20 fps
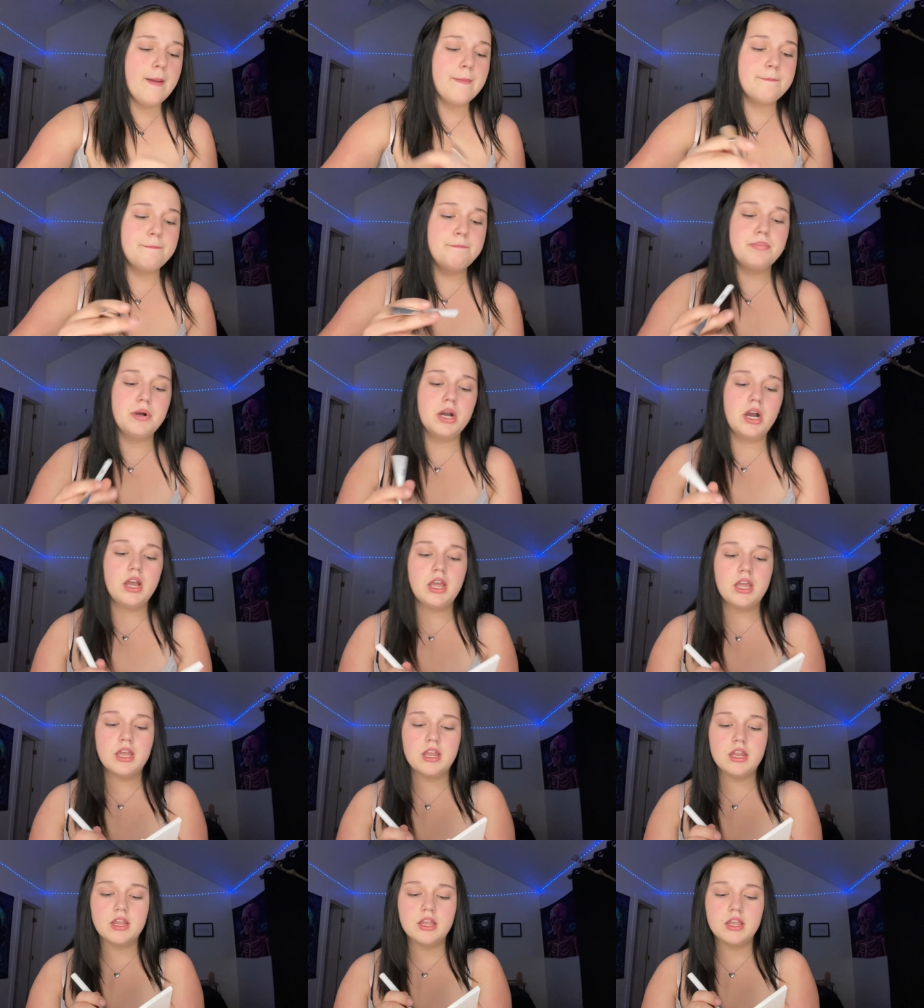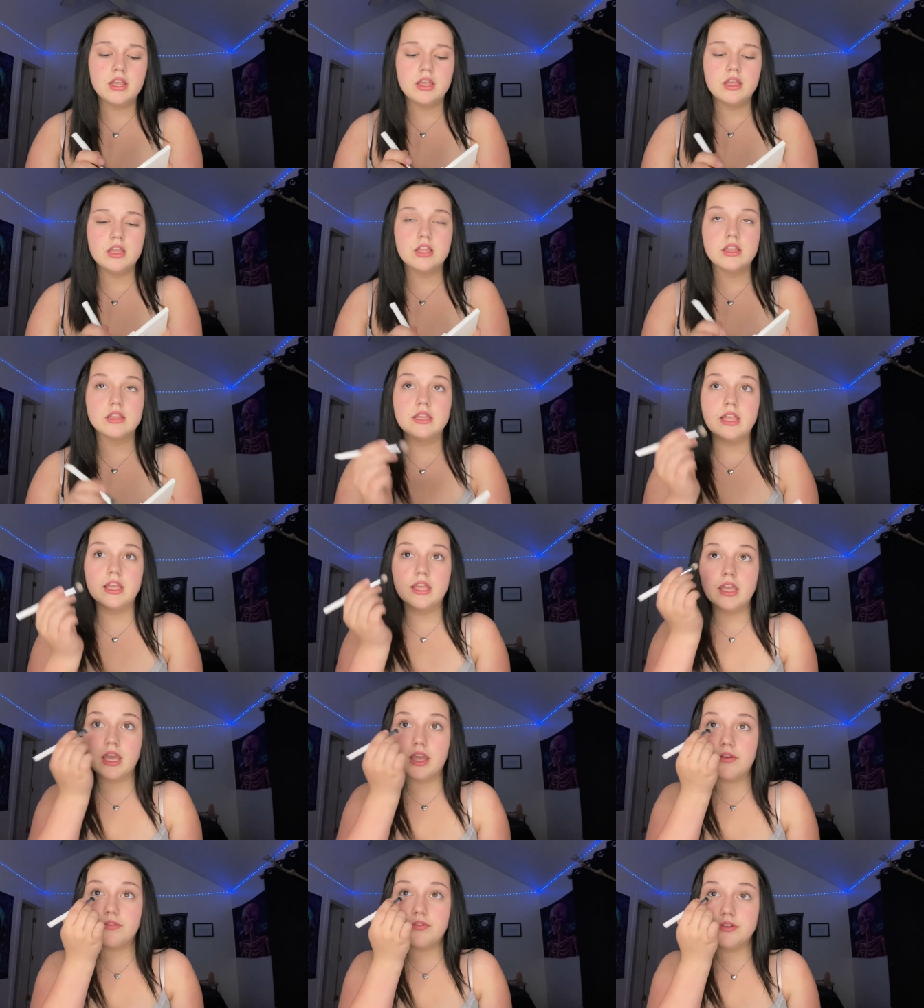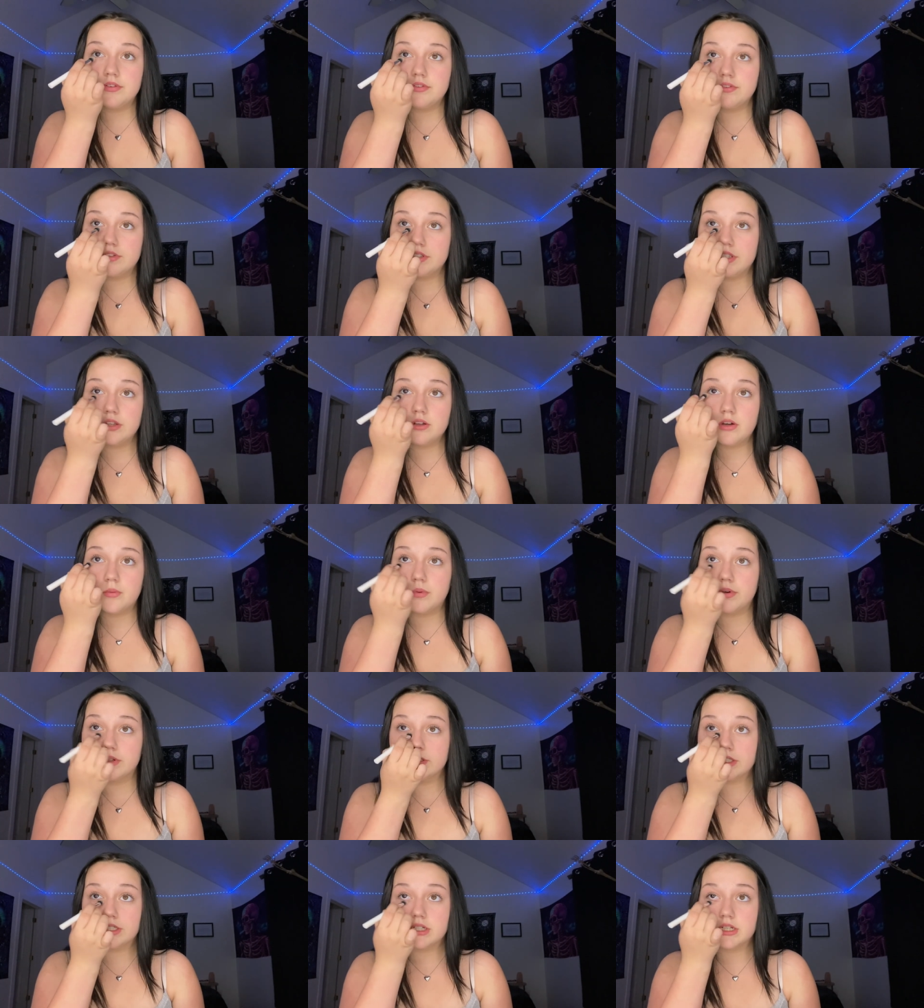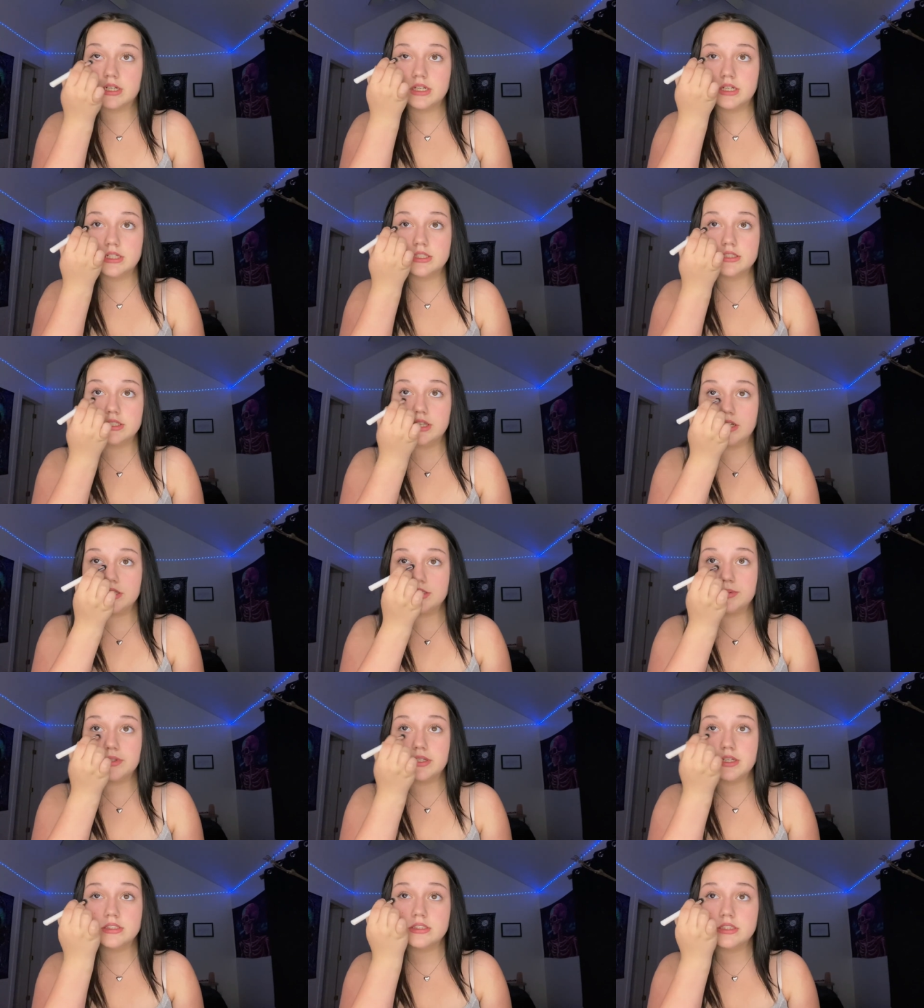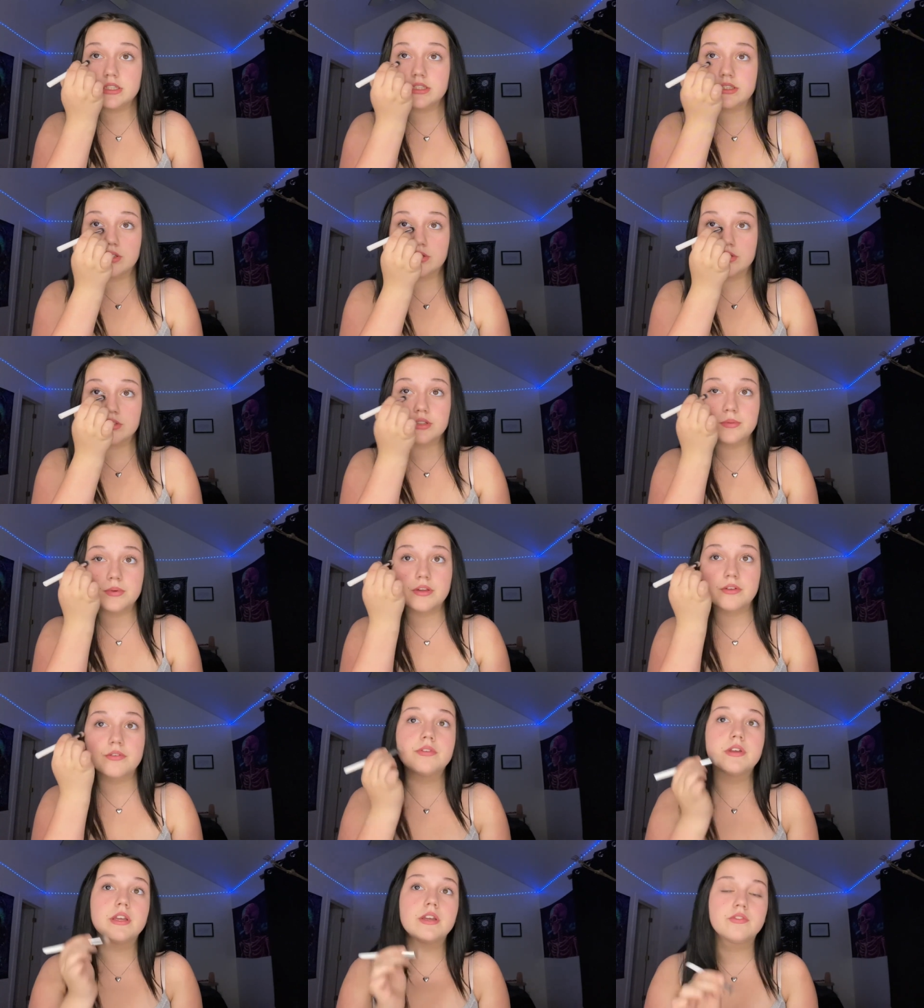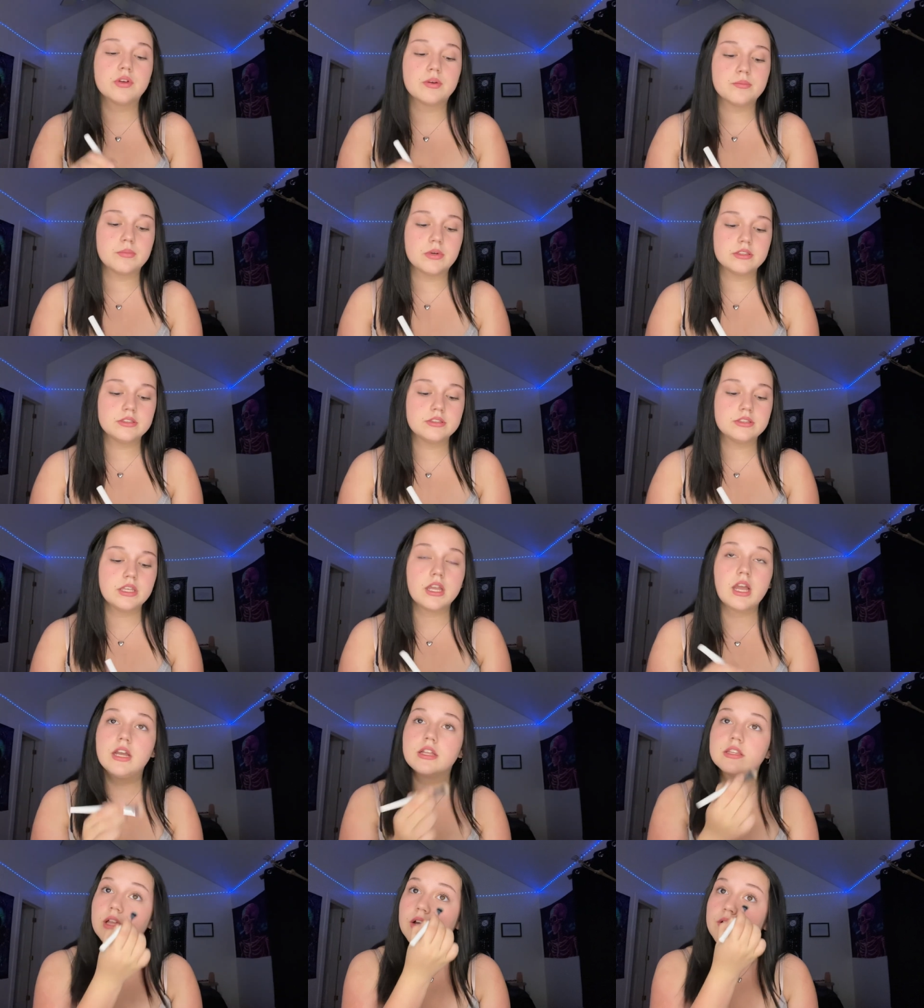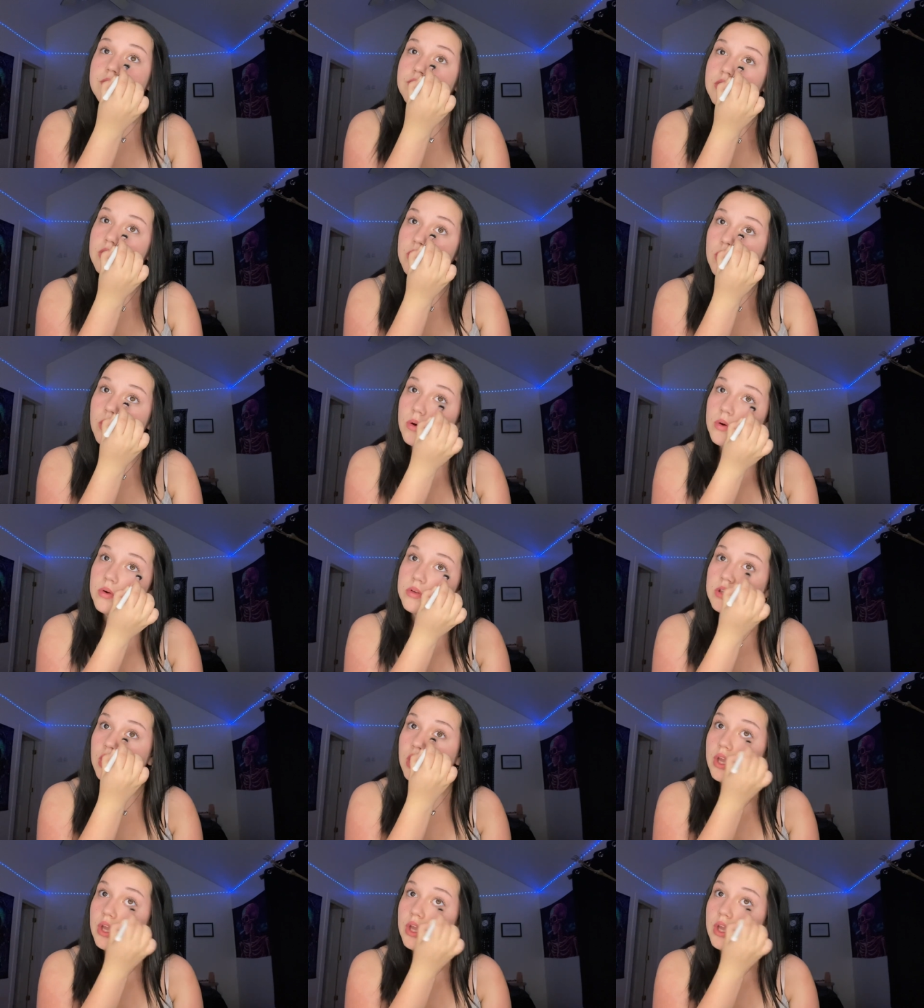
but like every single winter and it sucks because like those are my favorite months like i love the cold